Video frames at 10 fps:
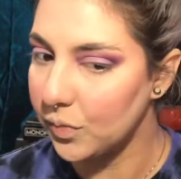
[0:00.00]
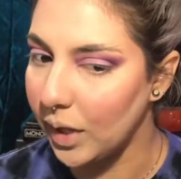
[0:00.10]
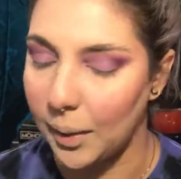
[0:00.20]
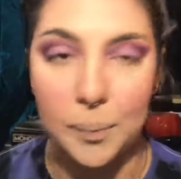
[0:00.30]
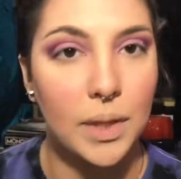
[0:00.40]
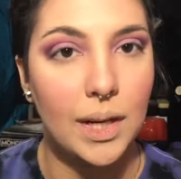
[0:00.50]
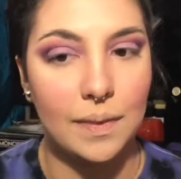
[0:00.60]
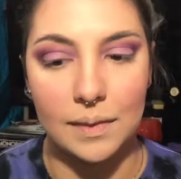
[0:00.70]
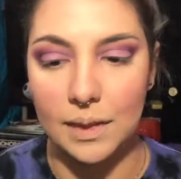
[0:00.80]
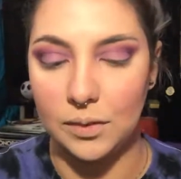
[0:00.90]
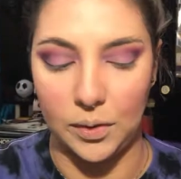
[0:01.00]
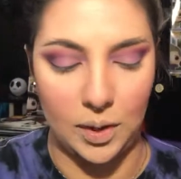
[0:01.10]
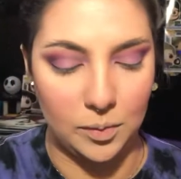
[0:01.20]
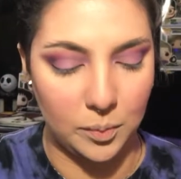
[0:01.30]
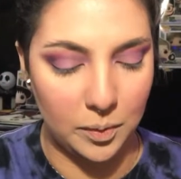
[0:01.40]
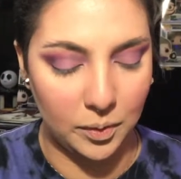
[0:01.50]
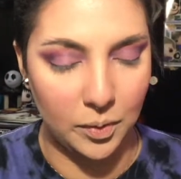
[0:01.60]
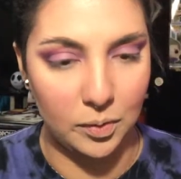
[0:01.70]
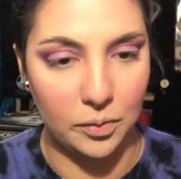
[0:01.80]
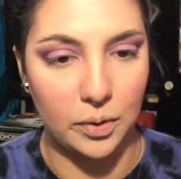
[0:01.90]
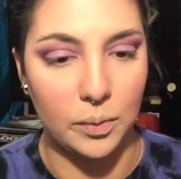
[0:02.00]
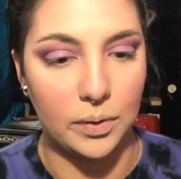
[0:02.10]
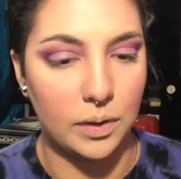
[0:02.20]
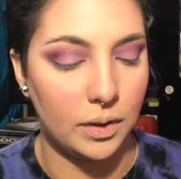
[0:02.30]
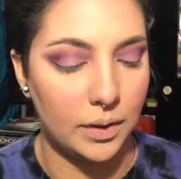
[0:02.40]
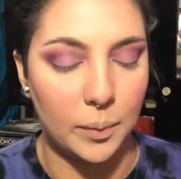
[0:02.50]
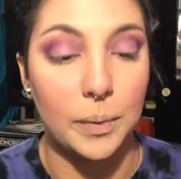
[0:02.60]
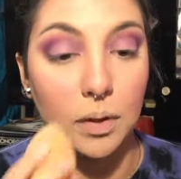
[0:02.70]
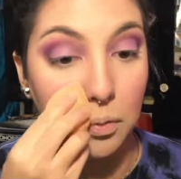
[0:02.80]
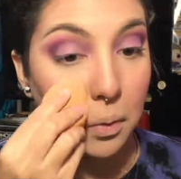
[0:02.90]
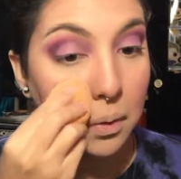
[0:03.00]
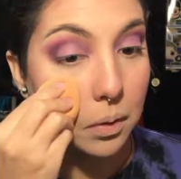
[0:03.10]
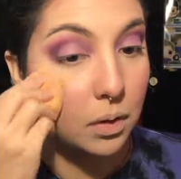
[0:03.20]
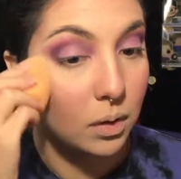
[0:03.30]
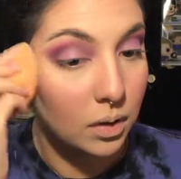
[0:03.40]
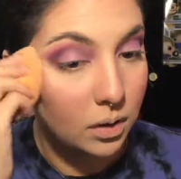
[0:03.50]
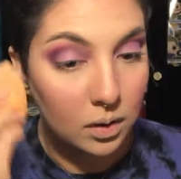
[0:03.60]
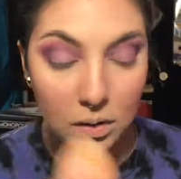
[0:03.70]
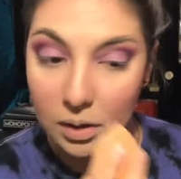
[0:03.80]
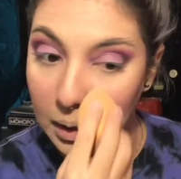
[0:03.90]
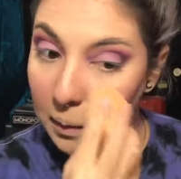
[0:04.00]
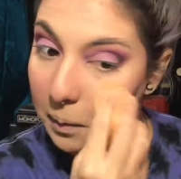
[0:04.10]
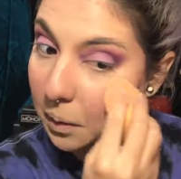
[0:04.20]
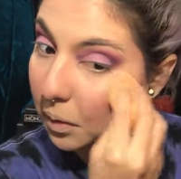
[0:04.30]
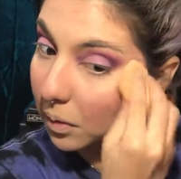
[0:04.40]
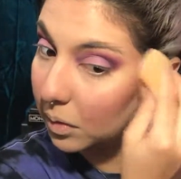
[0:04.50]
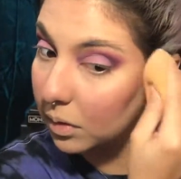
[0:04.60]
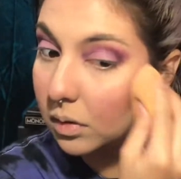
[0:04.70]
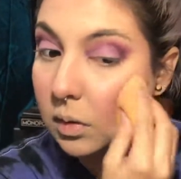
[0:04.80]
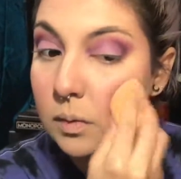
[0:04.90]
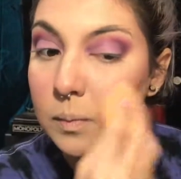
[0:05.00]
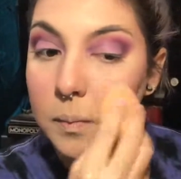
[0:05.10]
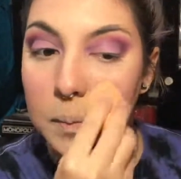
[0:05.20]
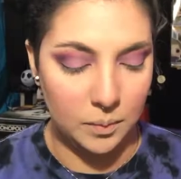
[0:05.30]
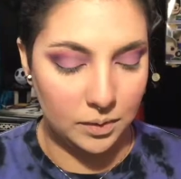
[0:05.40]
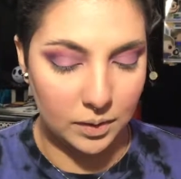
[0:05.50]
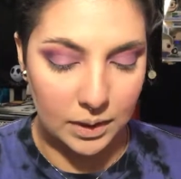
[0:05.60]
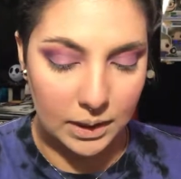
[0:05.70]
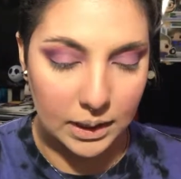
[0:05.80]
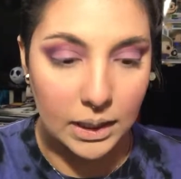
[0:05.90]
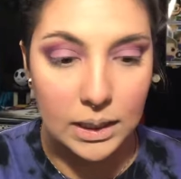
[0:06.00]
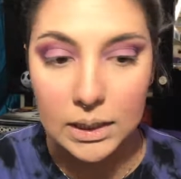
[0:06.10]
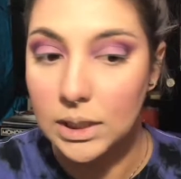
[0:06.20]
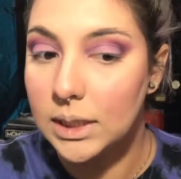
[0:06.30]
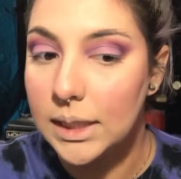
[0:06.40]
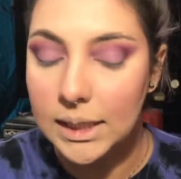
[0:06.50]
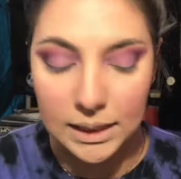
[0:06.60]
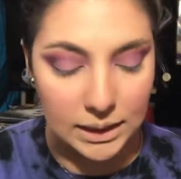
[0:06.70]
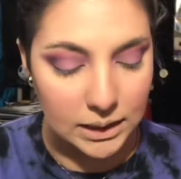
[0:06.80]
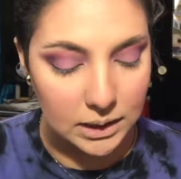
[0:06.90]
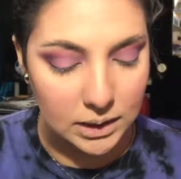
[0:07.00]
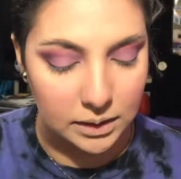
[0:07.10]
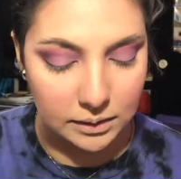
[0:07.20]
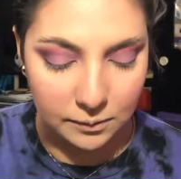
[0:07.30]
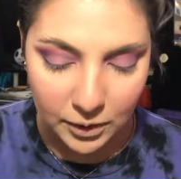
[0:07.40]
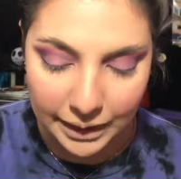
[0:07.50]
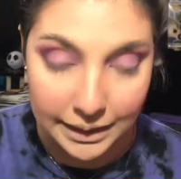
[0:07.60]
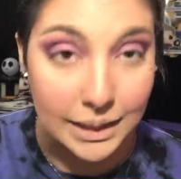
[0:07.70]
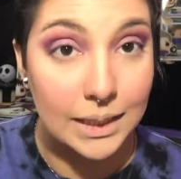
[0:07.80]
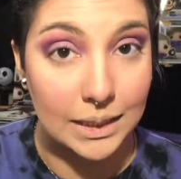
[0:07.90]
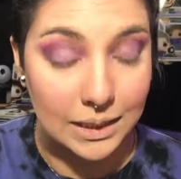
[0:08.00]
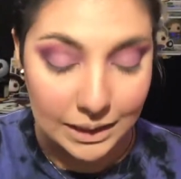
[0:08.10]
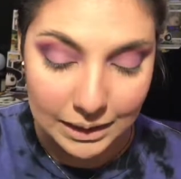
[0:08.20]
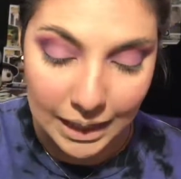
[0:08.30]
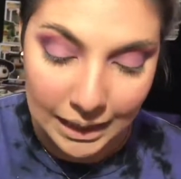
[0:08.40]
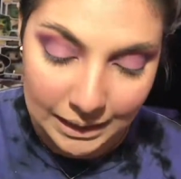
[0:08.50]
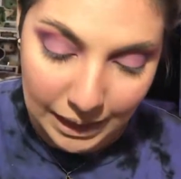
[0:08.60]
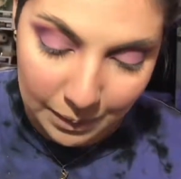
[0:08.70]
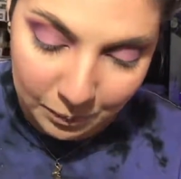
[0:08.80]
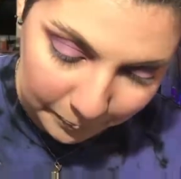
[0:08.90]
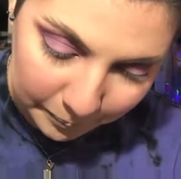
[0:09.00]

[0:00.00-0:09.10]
Okay, and I think that's good. Also, I'm gonna go over it with a little bit of, there you go. I'm also gonna cut the cheeks, because I forgot to cut the cheeks last time.